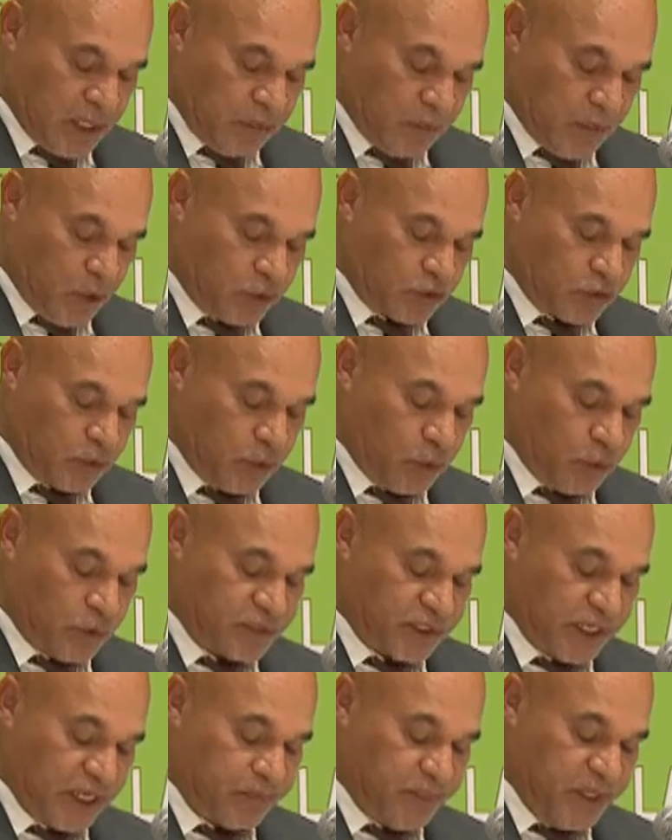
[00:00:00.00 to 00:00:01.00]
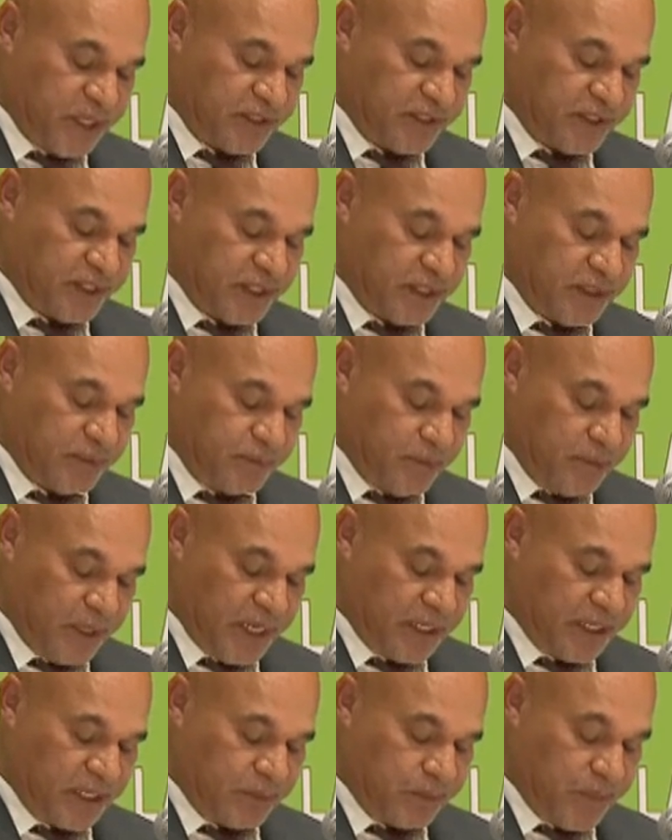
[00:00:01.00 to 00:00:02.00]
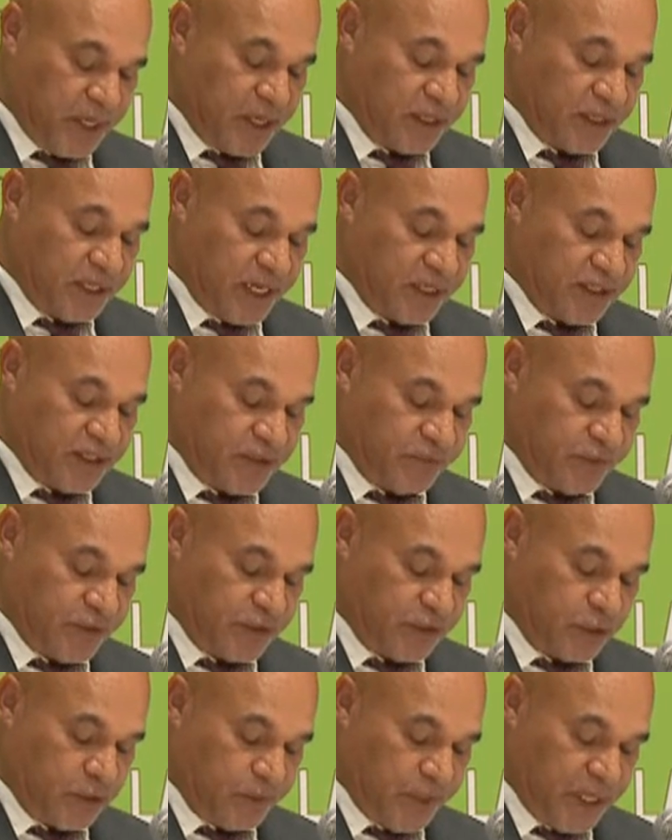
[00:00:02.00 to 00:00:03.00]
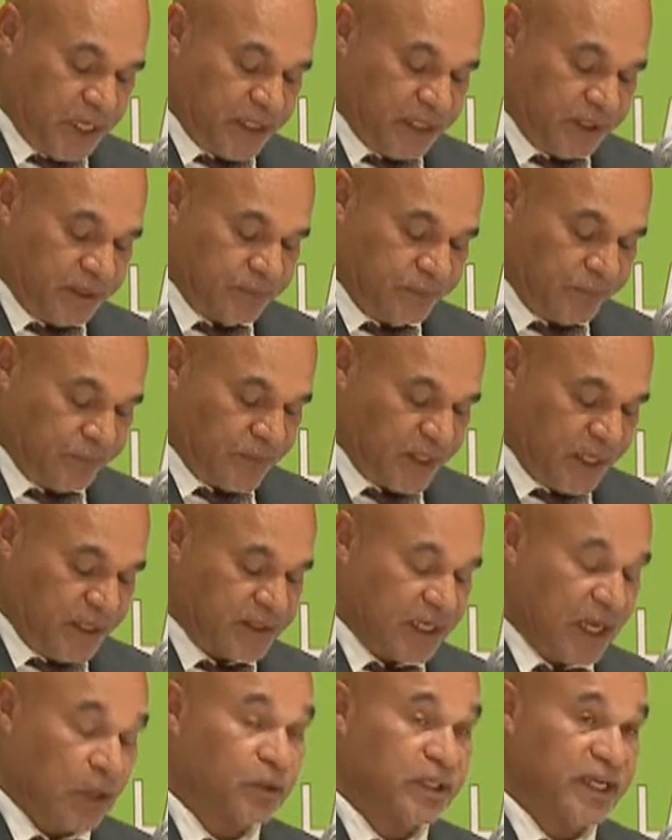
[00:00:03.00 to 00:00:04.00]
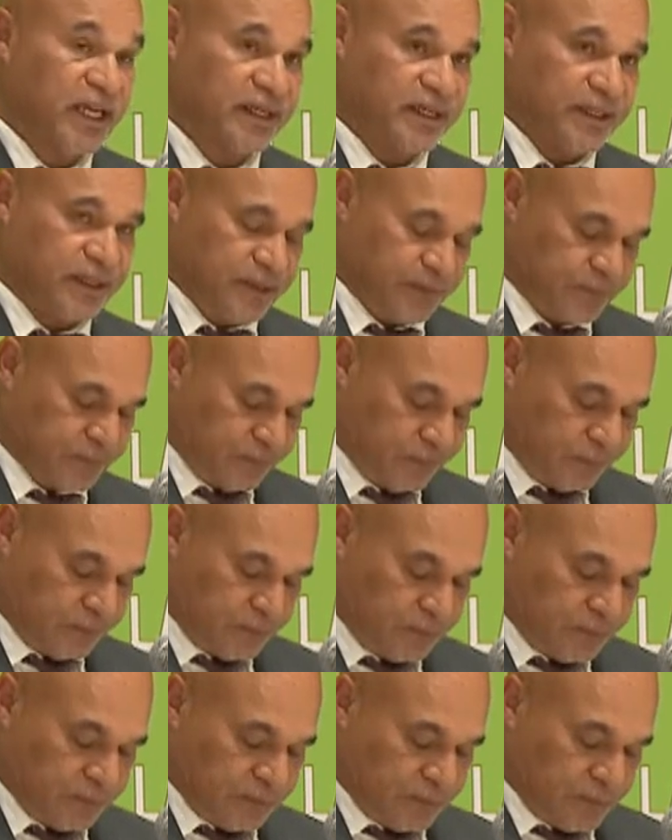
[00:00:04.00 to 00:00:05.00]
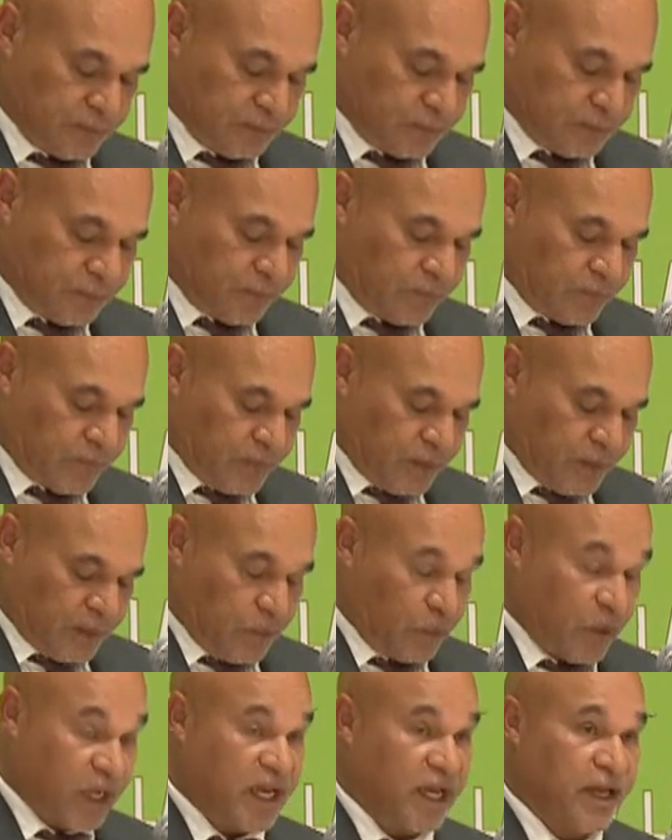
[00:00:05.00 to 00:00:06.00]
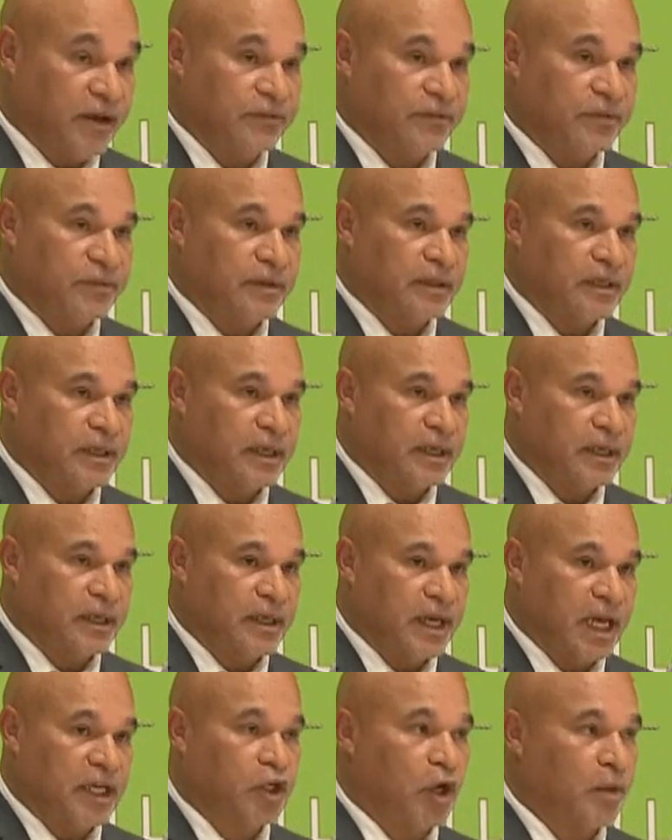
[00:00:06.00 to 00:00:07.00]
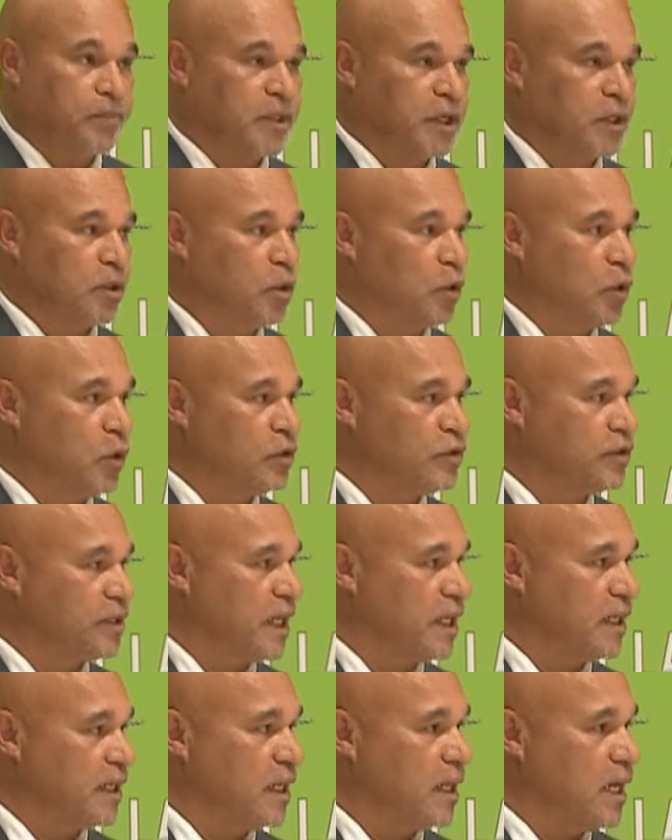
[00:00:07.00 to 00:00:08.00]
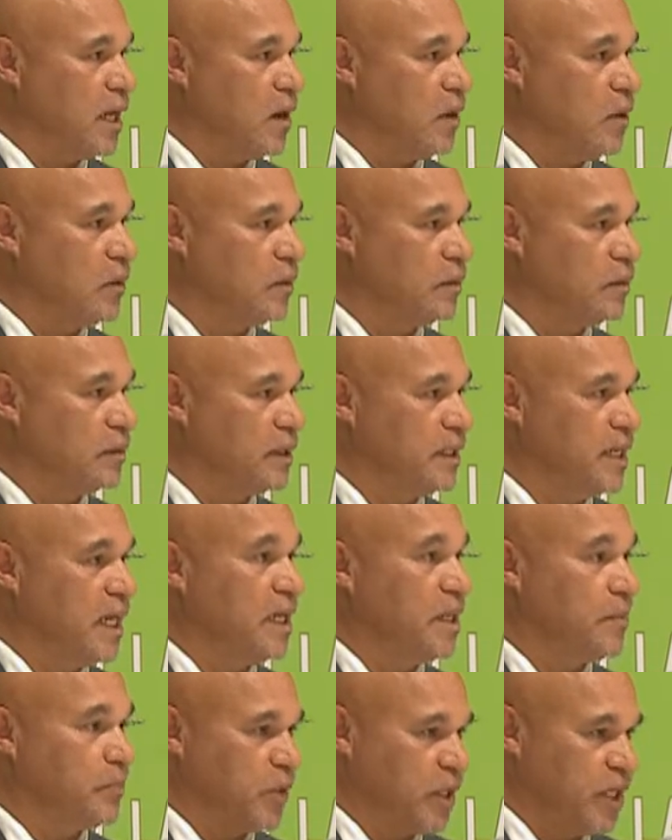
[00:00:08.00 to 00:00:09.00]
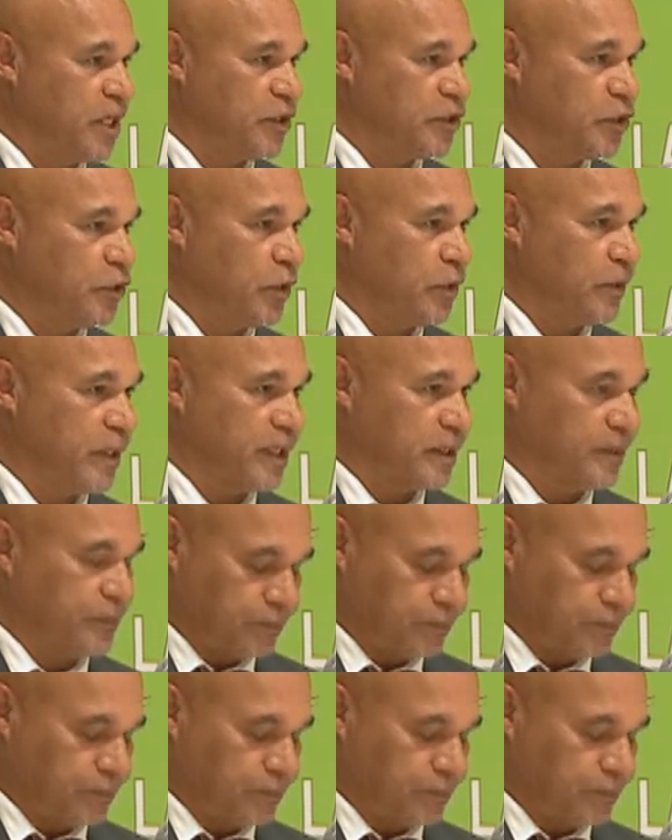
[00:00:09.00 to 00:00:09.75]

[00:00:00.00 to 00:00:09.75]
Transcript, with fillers: Most laws administered by the Department of Lands and Physical Planning is outdated. We have adopted laws that are now nearly prehistoric